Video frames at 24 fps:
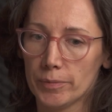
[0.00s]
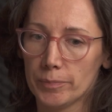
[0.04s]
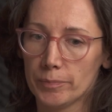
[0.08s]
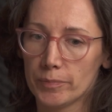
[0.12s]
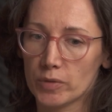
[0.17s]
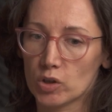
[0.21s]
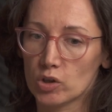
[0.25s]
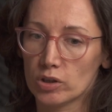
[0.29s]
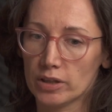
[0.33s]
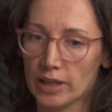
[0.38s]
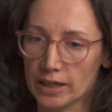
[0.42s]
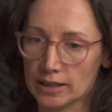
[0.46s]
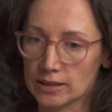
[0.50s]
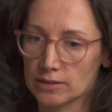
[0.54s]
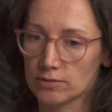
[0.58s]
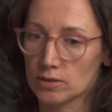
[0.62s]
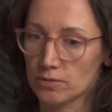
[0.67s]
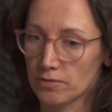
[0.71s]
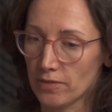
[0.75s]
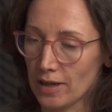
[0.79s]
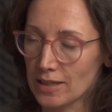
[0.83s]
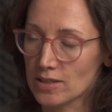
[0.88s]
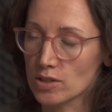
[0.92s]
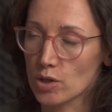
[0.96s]
collective
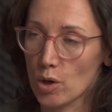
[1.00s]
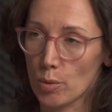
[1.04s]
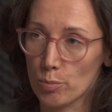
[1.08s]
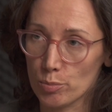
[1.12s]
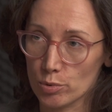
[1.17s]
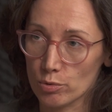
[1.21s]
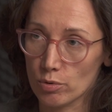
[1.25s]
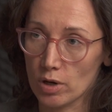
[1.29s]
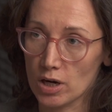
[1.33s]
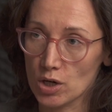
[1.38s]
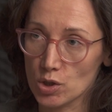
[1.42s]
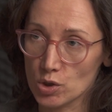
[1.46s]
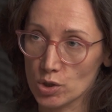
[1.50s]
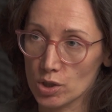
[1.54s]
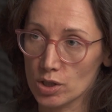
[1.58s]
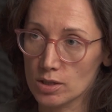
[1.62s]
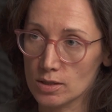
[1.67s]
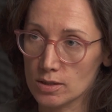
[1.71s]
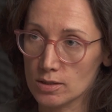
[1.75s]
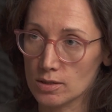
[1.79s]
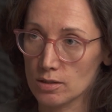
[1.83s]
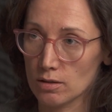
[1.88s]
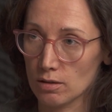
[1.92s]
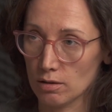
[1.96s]
defense
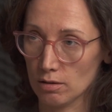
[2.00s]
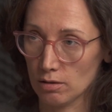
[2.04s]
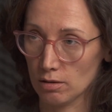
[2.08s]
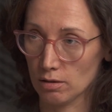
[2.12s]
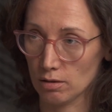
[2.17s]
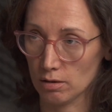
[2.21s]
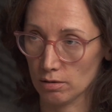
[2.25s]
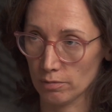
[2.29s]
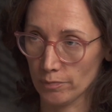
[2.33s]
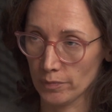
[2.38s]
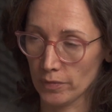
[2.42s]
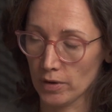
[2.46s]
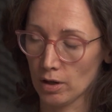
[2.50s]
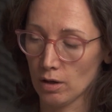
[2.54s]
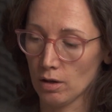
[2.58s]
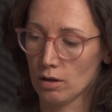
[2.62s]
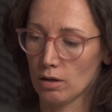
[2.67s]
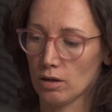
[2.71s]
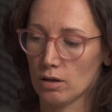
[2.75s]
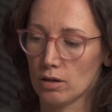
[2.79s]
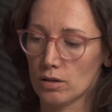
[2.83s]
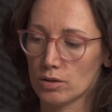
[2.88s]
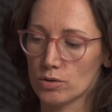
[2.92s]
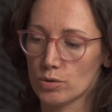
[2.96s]
operations
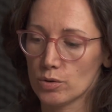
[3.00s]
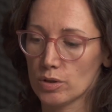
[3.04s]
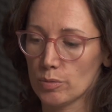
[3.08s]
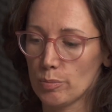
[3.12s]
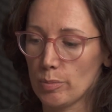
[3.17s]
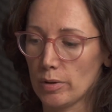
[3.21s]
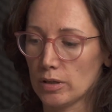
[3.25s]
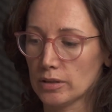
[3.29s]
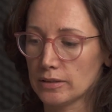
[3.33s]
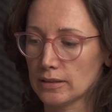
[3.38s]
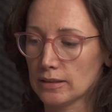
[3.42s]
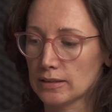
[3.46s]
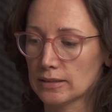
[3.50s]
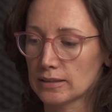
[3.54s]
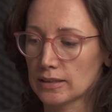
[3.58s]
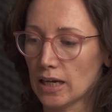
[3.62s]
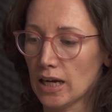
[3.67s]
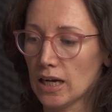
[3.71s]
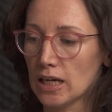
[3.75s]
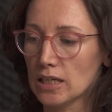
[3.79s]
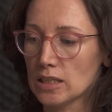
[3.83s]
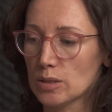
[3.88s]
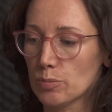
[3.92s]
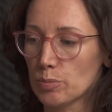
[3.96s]
to the Baltic
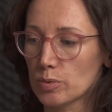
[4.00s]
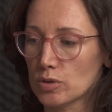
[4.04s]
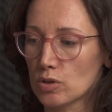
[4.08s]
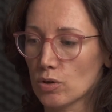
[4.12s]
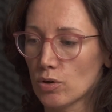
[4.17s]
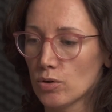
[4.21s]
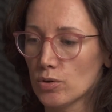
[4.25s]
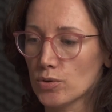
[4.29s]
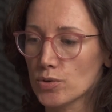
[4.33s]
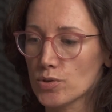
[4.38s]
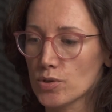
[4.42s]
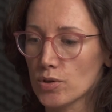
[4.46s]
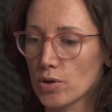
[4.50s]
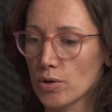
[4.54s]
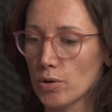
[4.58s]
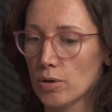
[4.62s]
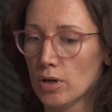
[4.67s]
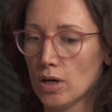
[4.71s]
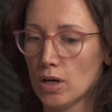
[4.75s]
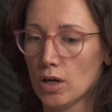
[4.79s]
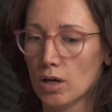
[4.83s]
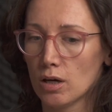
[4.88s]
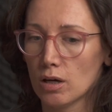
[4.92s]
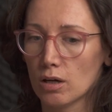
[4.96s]
states, but
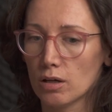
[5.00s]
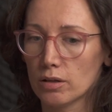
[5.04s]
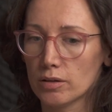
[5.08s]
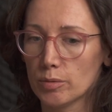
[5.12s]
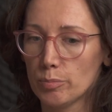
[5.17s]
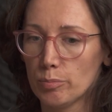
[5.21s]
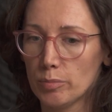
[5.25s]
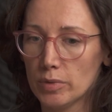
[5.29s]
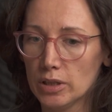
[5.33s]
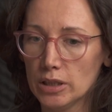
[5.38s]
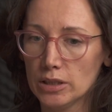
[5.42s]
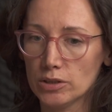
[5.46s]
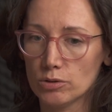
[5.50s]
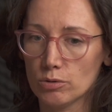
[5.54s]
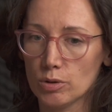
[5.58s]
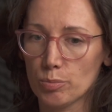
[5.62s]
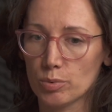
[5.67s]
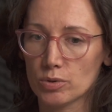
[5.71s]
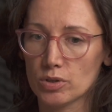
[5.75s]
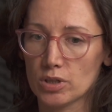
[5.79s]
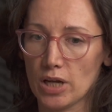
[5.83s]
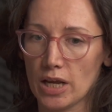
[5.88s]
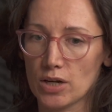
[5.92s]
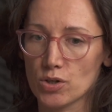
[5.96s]
also the military
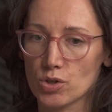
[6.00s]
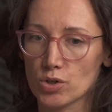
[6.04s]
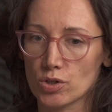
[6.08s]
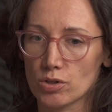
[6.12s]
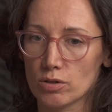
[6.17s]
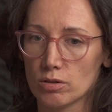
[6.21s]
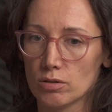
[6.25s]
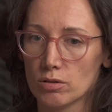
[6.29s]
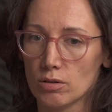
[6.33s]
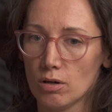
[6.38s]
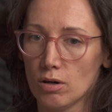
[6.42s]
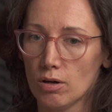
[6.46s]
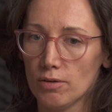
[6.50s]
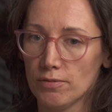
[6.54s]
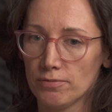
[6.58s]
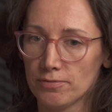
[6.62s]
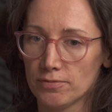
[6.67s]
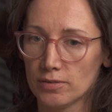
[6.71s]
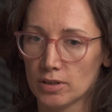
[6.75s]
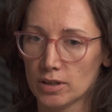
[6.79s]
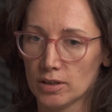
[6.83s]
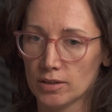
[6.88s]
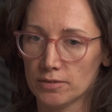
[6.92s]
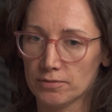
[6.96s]
potential
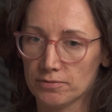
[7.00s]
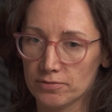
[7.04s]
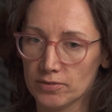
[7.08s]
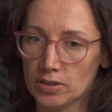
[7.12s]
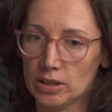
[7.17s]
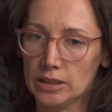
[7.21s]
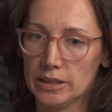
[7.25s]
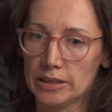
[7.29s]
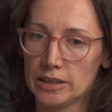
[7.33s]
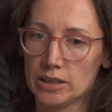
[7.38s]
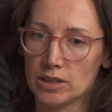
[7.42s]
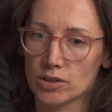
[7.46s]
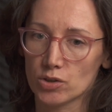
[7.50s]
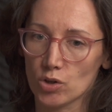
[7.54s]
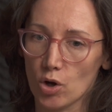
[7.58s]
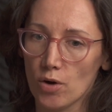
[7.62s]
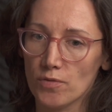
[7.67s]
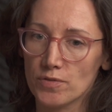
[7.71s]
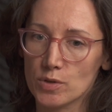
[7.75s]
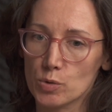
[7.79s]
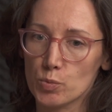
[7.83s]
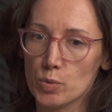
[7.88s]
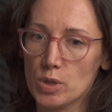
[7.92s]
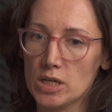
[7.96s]
of Finland,
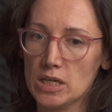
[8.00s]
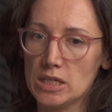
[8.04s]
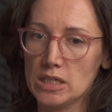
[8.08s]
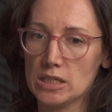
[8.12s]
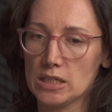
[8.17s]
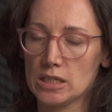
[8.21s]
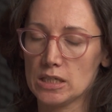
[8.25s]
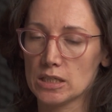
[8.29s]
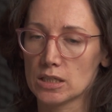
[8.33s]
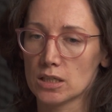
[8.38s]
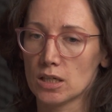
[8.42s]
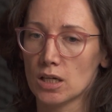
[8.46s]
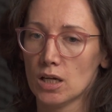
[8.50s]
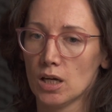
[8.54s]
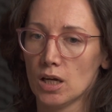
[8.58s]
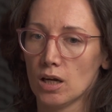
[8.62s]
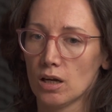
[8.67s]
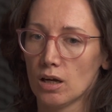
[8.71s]
of Sweden,